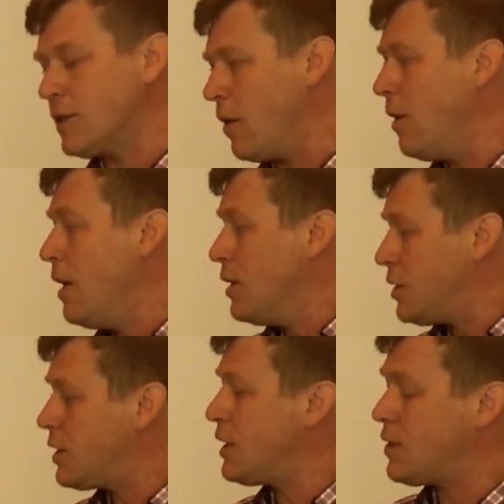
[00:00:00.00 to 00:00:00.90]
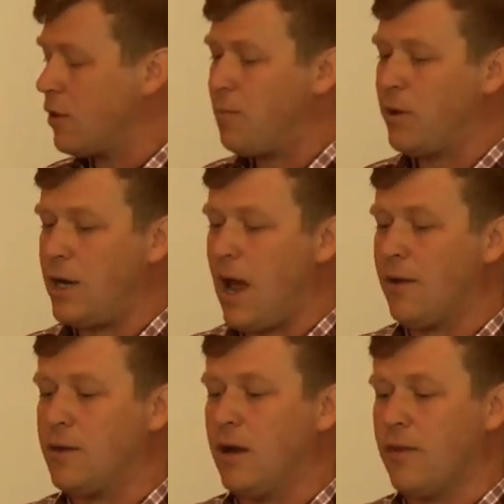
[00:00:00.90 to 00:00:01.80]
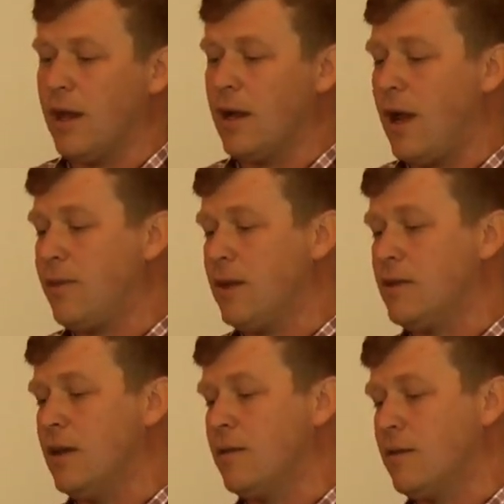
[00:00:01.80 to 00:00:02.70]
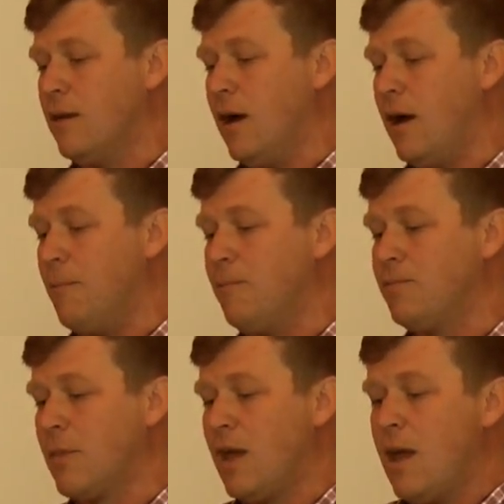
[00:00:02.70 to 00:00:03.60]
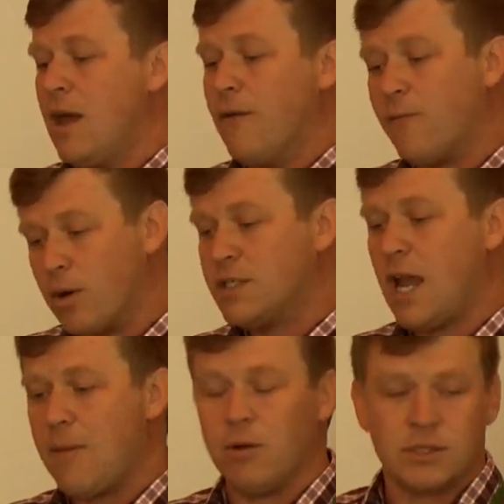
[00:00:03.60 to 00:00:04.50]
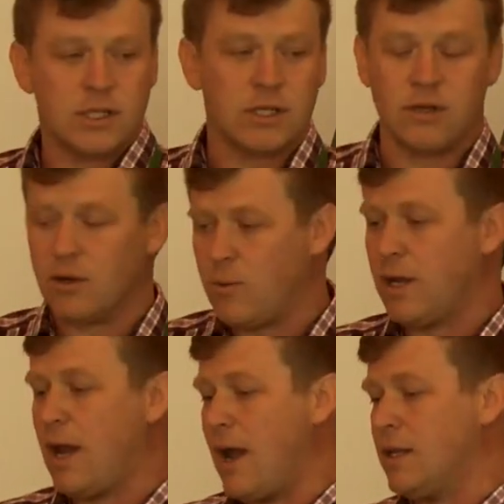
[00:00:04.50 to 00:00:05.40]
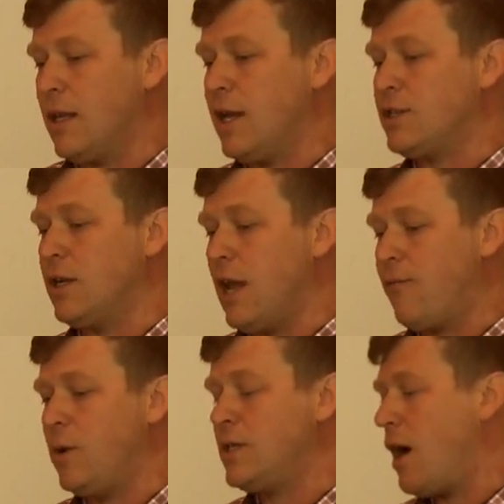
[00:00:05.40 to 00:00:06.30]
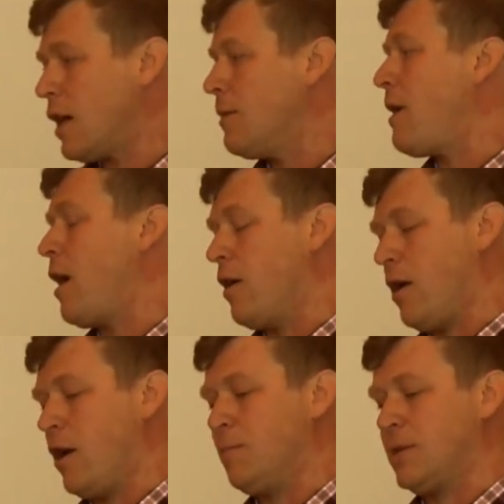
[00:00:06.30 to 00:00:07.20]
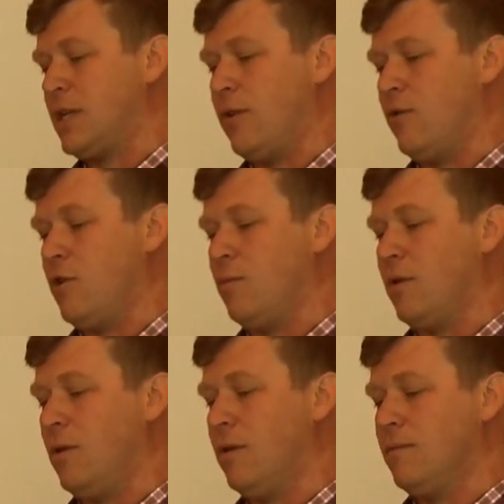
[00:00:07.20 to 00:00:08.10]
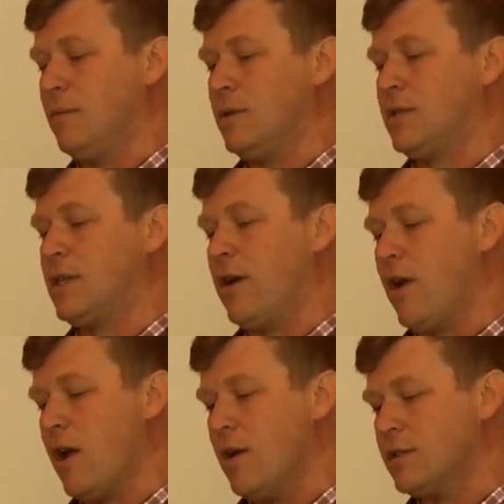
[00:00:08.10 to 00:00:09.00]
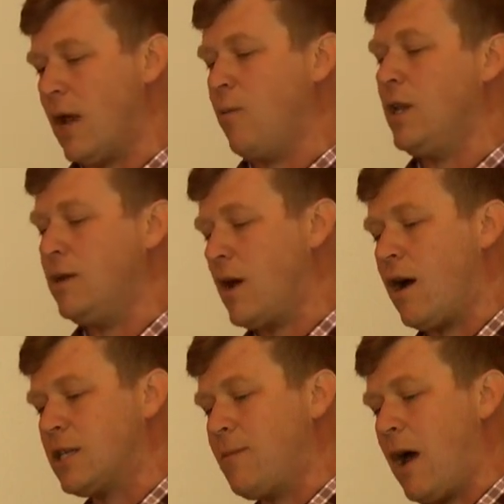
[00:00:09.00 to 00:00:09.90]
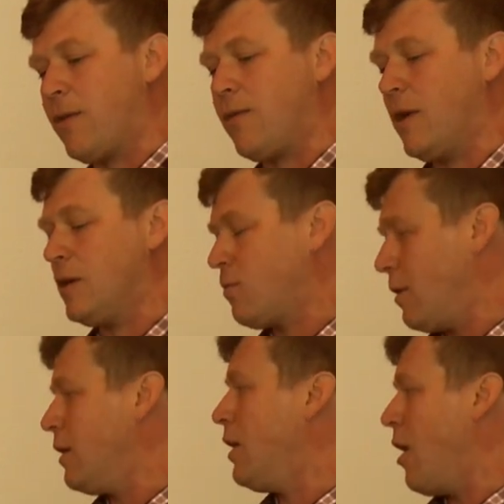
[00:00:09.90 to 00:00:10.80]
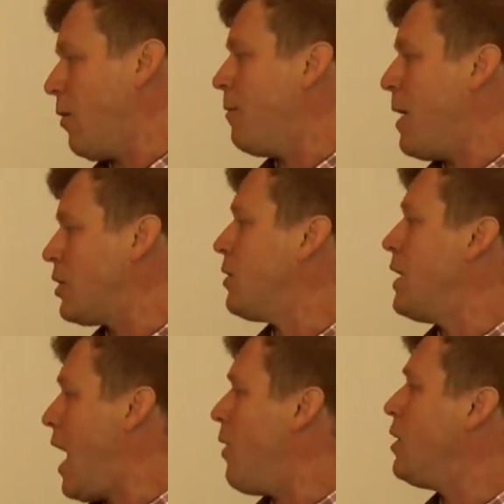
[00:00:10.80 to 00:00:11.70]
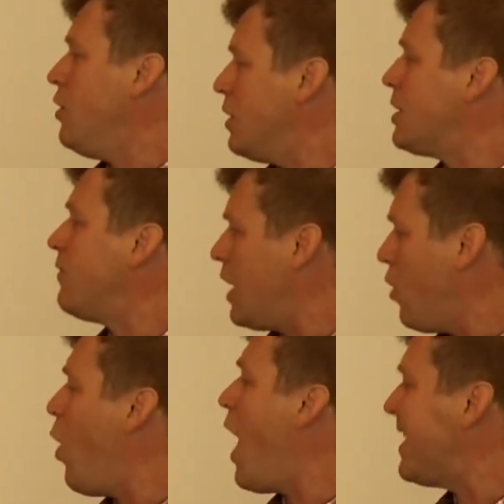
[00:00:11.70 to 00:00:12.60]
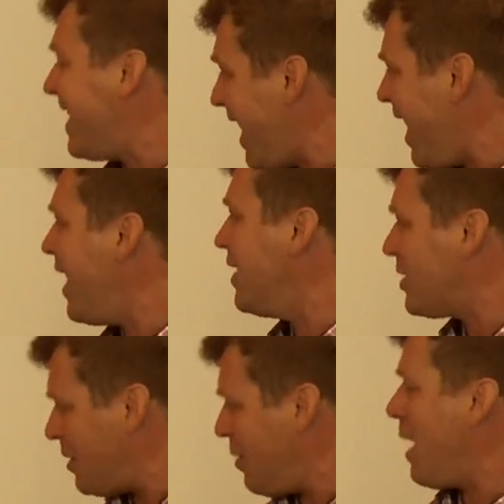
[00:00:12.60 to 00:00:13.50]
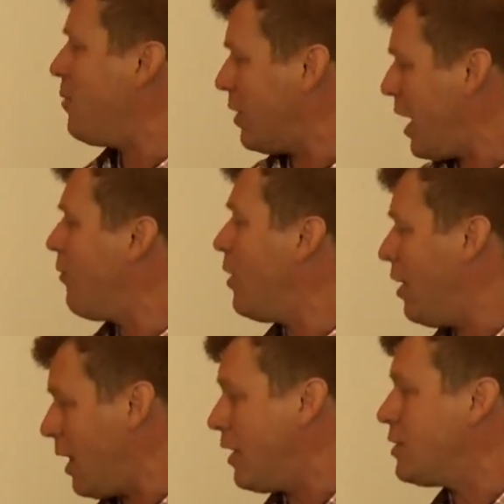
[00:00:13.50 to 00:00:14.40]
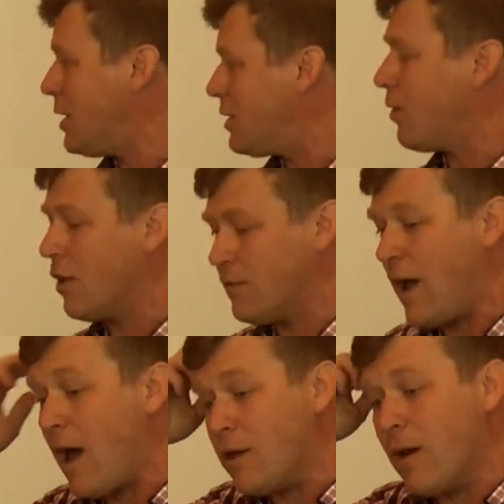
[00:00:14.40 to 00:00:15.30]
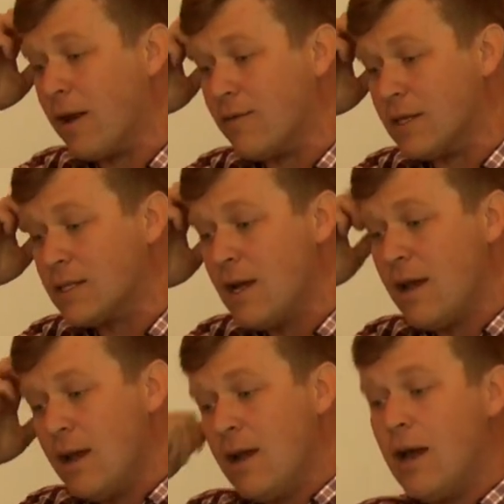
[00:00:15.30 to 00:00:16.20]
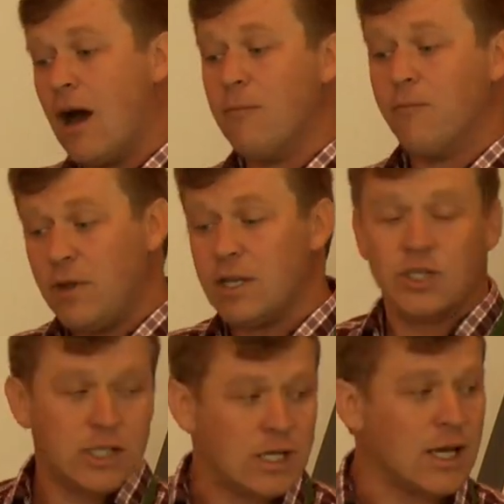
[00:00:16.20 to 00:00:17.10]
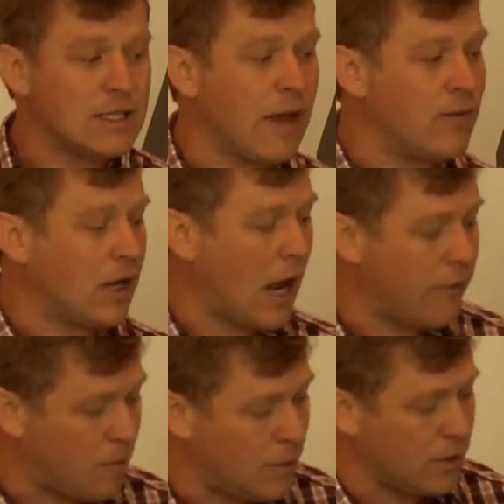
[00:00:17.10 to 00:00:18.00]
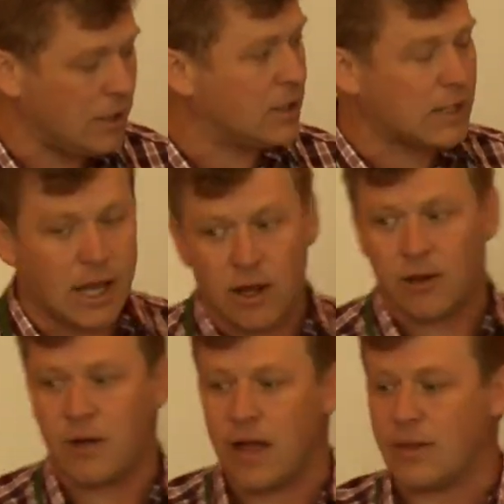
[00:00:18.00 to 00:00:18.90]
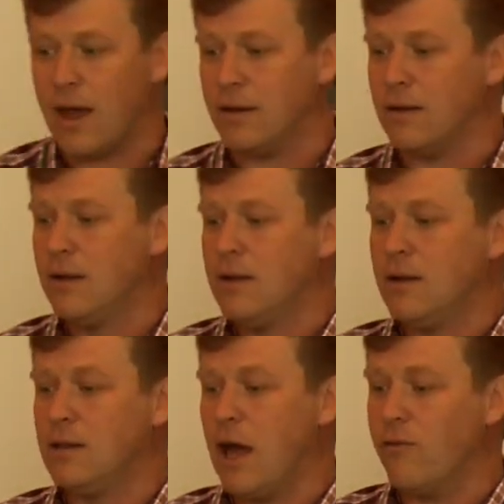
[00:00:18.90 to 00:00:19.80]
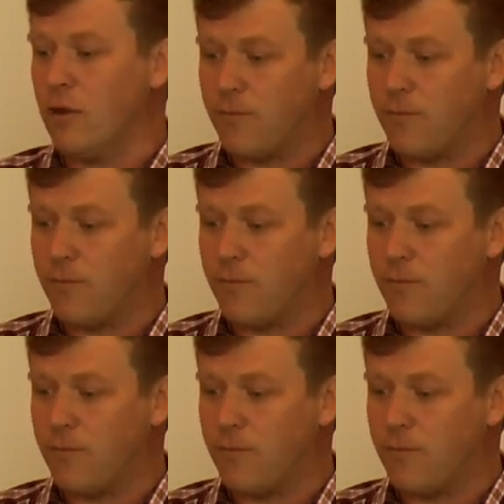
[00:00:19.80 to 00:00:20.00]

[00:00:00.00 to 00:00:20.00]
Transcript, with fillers: So just to sort of put it out there, then I think that. Um, for example, just to do a quick calculation, if we talked about our 100% renewable scenarios and we talked about the things where you know we're measuring now in units of gigawatt days to be able to get real energy storage value out of this um, V2G does have the kind of ability to scale at that level.